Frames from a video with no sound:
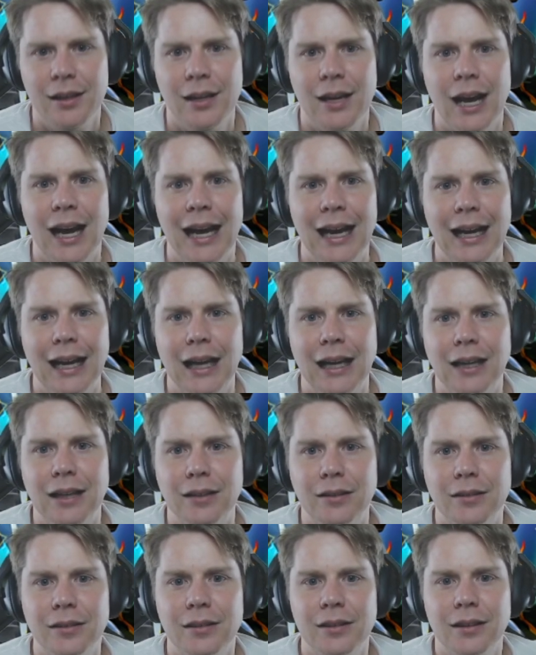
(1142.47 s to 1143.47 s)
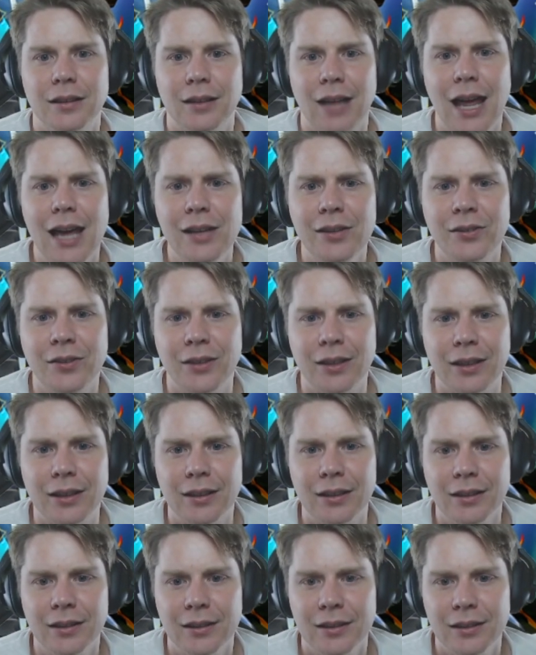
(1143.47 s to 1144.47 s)
and Leishin
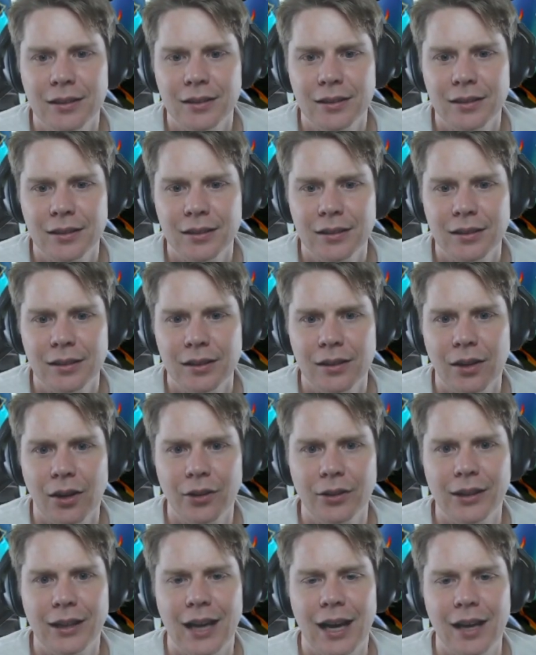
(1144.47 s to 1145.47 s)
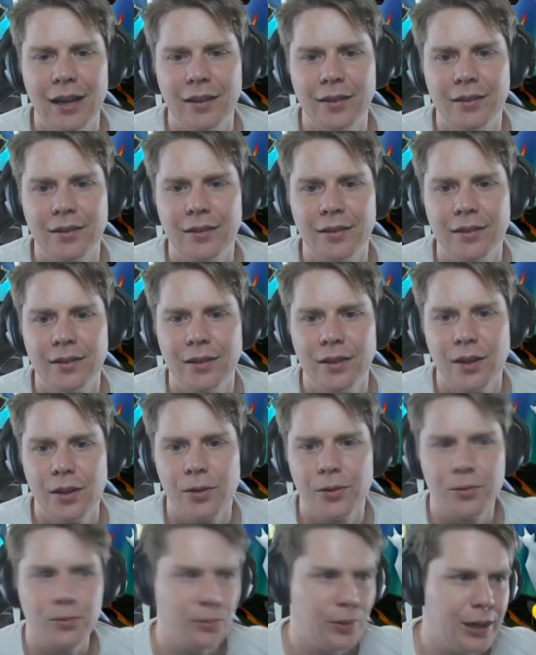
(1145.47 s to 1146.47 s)
only has
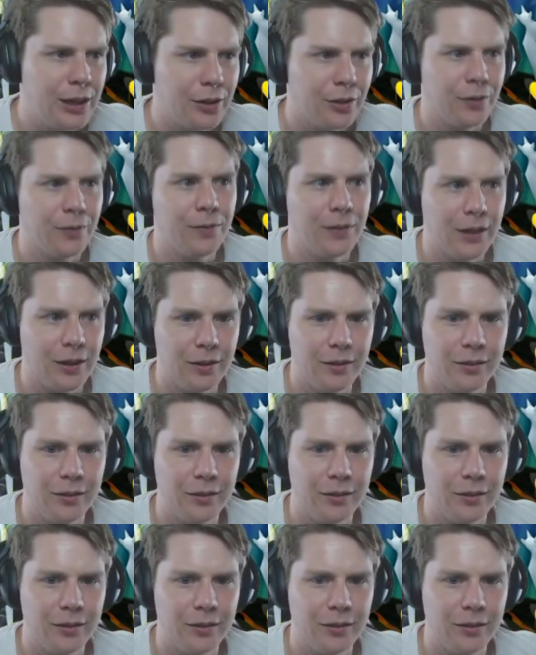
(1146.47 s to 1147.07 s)
3 on the field.